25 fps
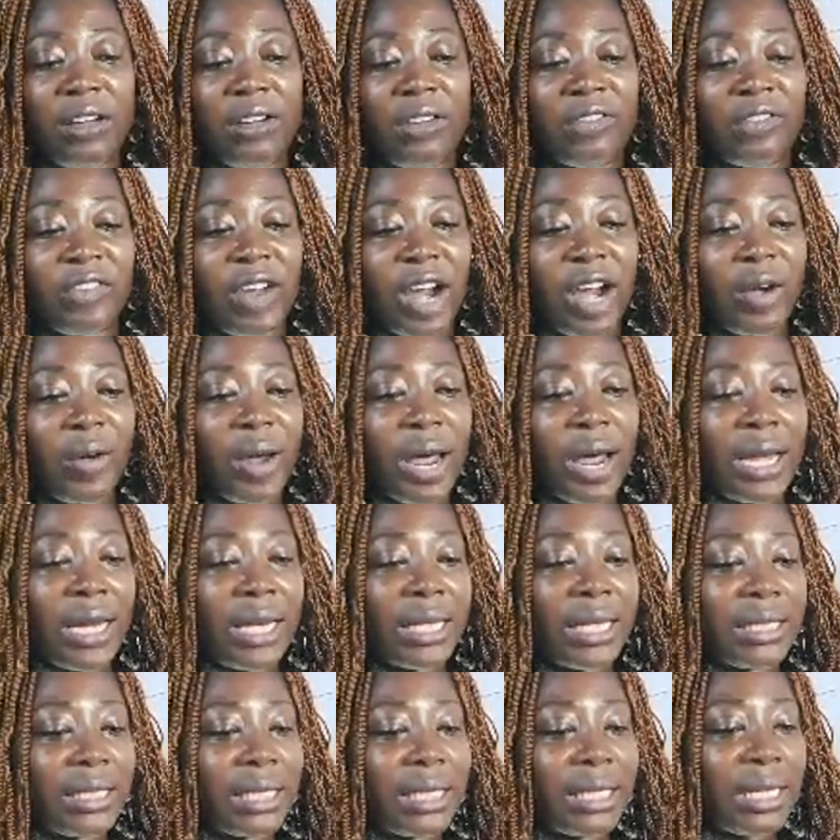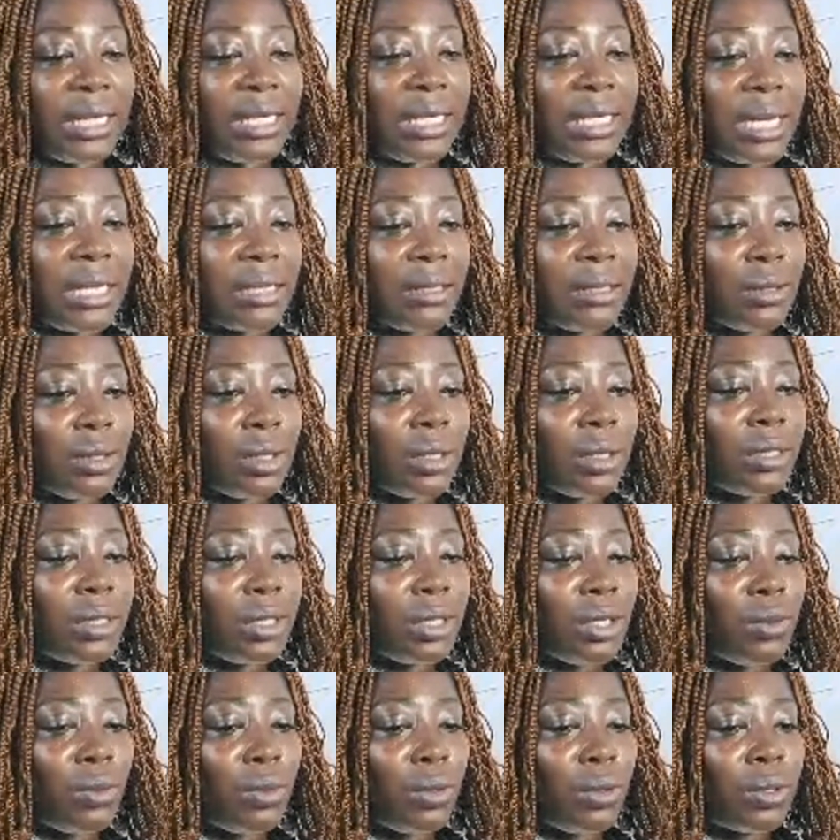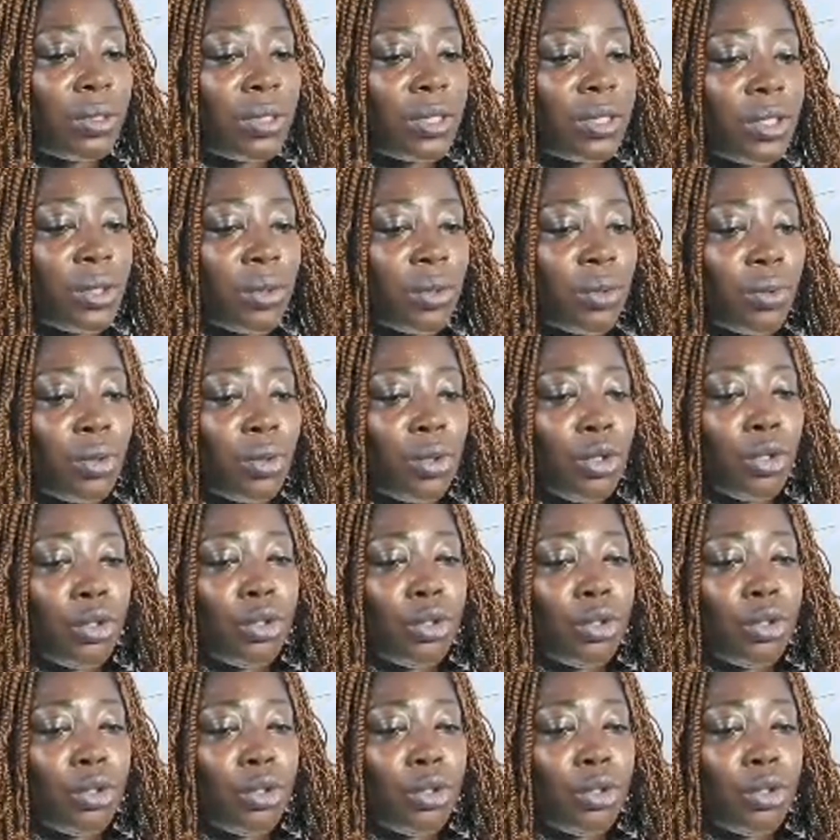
Virality does not equal sale.